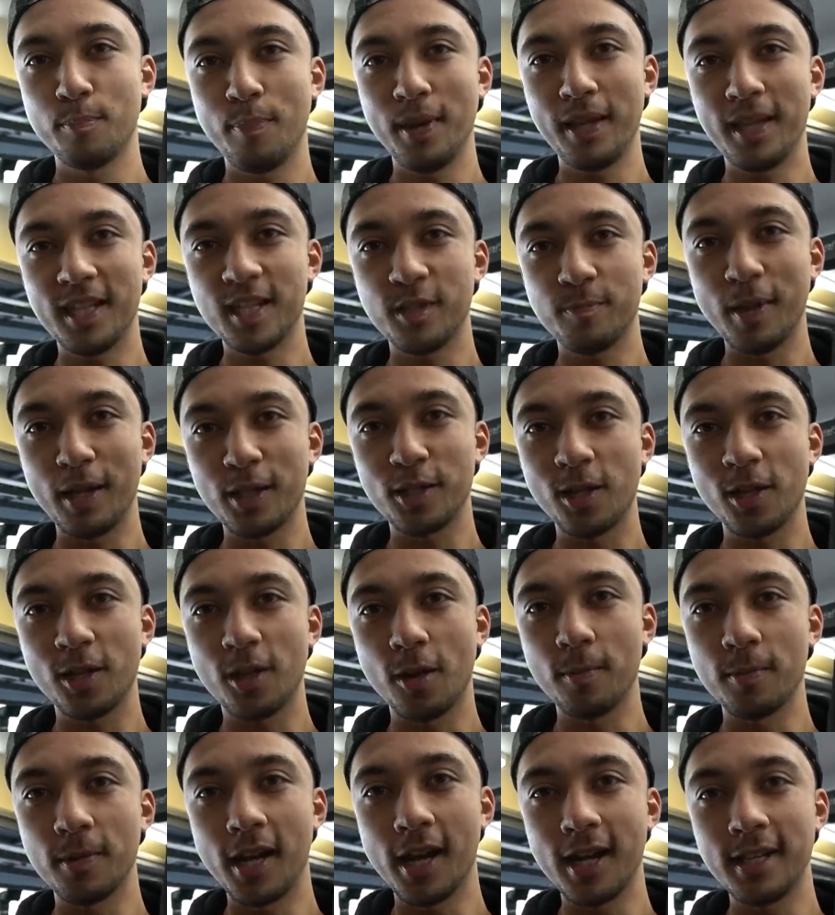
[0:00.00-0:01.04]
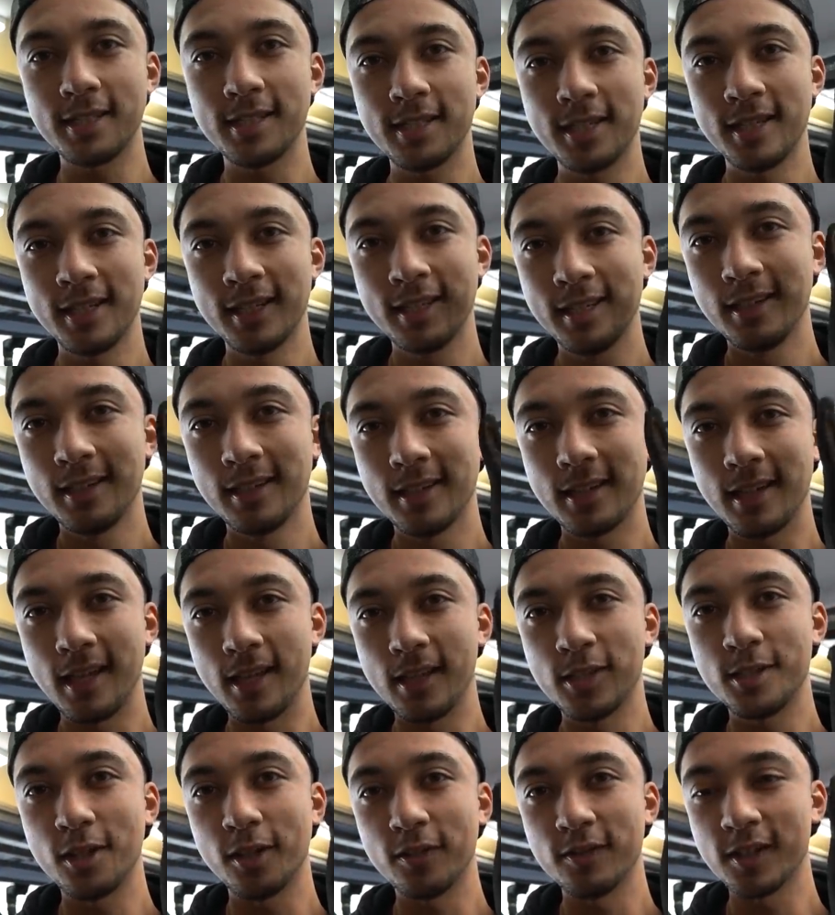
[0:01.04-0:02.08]
Benkispec.com, guys. Get
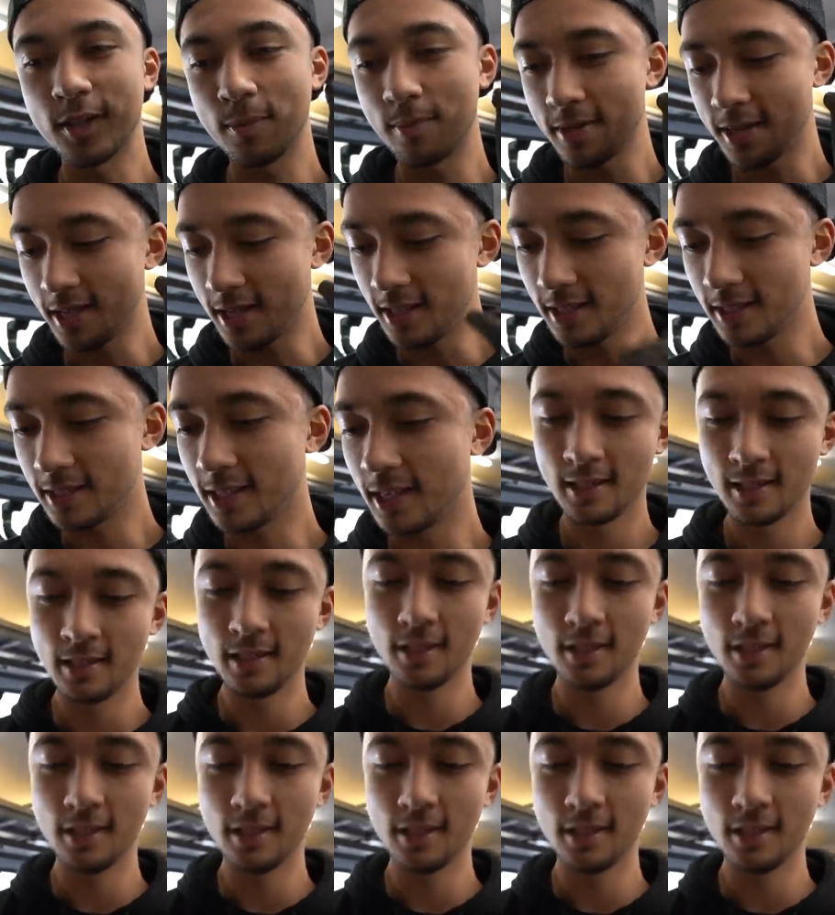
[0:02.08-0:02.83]
yourself some of these